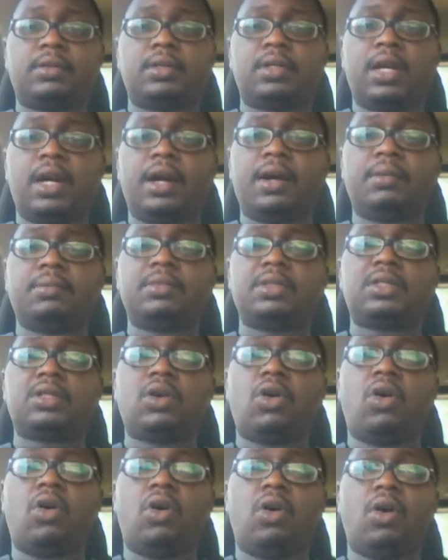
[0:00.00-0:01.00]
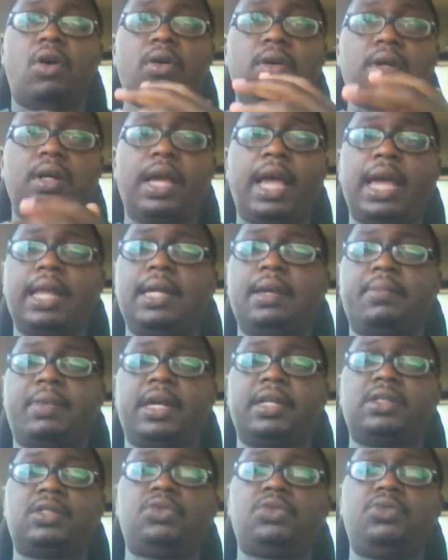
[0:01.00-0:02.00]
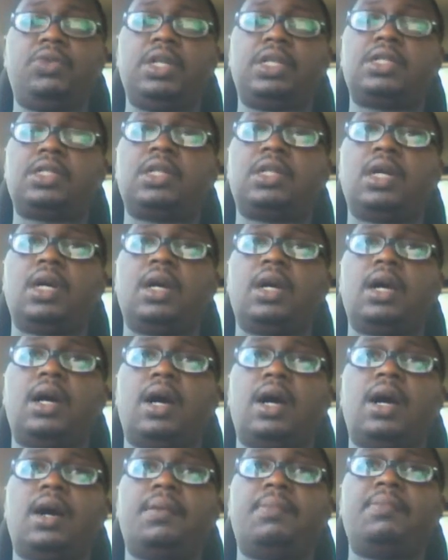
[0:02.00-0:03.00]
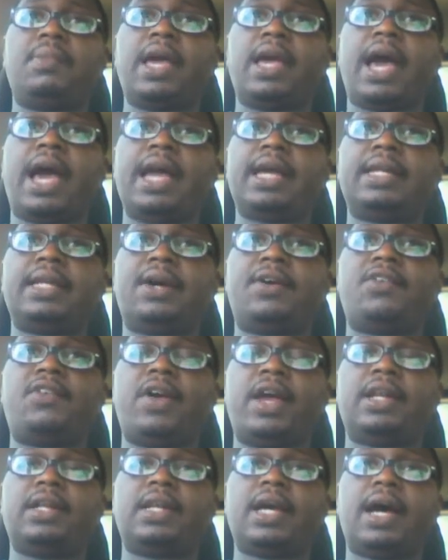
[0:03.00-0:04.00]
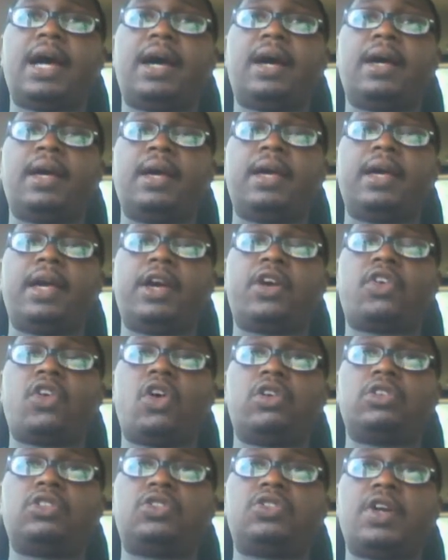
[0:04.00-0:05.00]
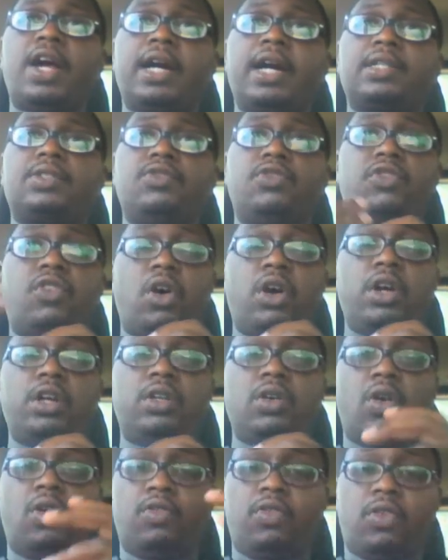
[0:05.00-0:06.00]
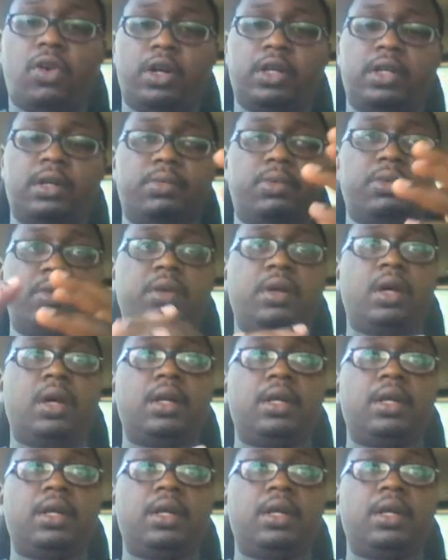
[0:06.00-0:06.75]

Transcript: terms or elements which may either render a contract void or voidable.